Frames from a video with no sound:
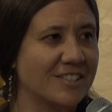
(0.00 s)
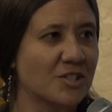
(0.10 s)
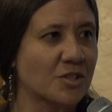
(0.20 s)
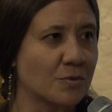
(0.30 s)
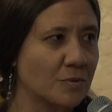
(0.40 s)

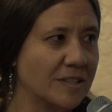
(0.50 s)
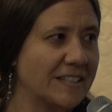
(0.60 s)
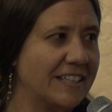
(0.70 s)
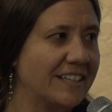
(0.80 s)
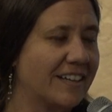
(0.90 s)
is to
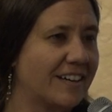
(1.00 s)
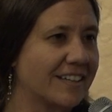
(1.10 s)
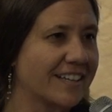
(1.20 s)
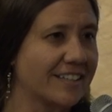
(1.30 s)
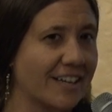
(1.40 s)
really uh,
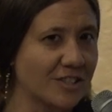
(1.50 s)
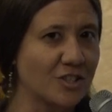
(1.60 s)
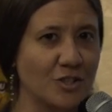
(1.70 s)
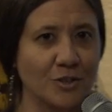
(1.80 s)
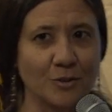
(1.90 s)
connect
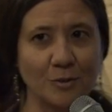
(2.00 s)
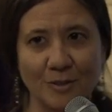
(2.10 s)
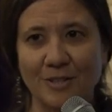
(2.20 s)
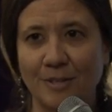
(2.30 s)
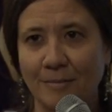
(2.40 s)
you
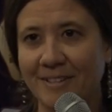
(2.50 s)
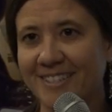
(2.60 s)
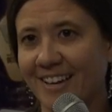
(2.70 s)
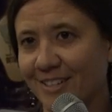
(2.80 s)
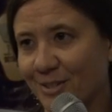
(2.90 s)
to Mills
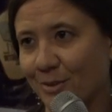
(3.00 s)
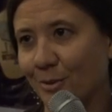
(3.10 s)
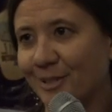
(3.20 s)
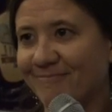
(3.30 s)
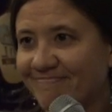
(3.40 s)
High
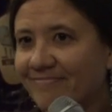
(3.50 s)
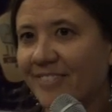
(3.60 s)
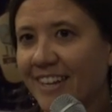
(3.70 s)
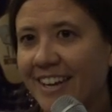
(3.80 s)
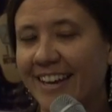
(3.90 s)
School
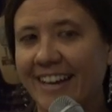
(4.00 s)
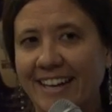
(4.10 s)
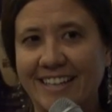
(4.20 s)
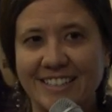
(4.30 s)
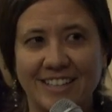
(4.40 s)

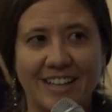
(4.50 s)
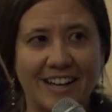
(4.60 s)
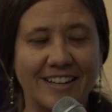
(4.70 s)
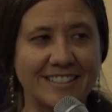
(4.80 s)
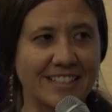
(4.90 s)
and
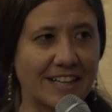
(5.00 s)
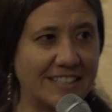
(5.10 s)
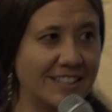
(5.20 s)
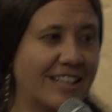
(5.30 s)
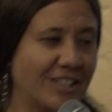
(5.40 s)
uh, to
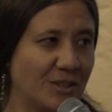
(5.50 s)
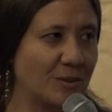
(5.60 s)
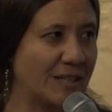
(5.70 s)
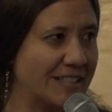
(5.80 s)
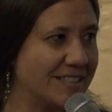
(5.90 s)
kind of let you
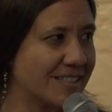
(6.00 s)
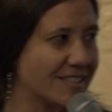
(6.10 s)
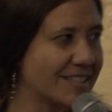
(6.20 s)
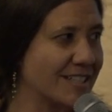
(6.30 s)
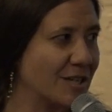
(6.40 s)
in to
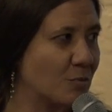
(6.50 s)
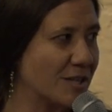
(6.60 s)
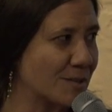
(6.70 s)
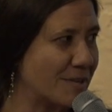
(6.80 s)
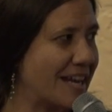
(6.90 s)
see
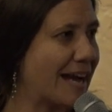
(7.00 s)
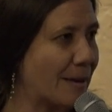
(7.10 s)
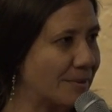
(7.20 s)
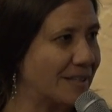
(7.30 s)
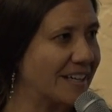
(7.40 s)
what's been
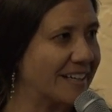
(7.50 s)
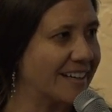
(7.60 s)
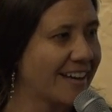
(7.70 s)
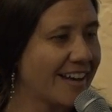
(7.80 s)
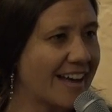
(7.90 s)
happening
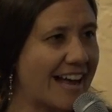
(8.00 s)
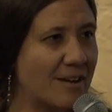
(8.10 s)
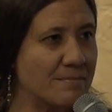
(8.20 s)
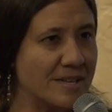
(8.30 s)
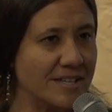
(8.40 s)

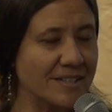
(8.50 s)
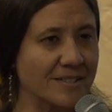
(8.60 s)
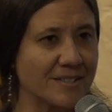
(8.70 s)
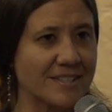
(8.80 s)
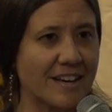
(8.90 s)
at
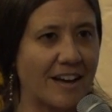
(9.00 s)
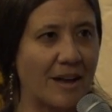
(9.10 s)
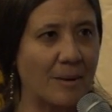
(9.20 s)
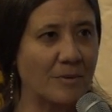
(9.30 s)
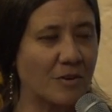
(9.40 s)
Mills
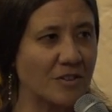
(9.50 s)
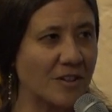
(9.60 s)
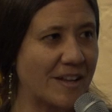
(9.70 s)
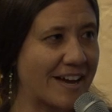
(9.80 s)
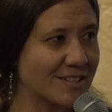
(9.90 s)
um, over the
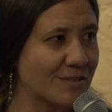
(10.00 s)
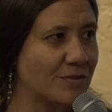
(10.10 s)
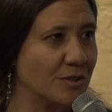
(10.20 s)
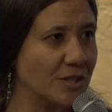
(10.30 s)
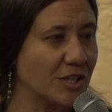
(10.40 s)
last
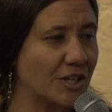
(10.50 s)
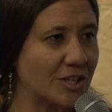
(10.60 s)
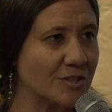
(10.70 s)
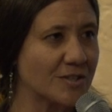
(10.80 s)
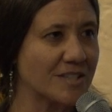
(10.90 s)
few
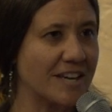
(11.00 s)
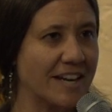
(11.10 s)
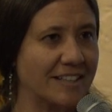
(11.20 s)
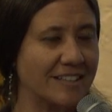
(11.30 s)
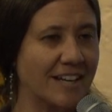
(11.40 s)
years
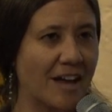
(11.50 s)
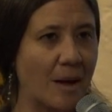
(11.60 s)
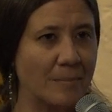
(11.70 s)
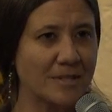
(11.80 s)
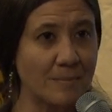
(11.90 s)
and
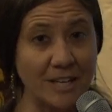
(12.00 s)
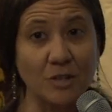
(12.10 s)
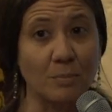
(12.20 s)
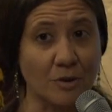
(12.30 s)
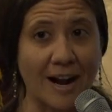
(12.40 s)
um, to make you
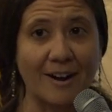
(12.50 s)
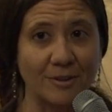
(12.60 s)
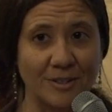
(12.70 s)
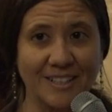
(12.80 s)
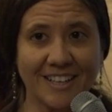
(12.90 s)
proud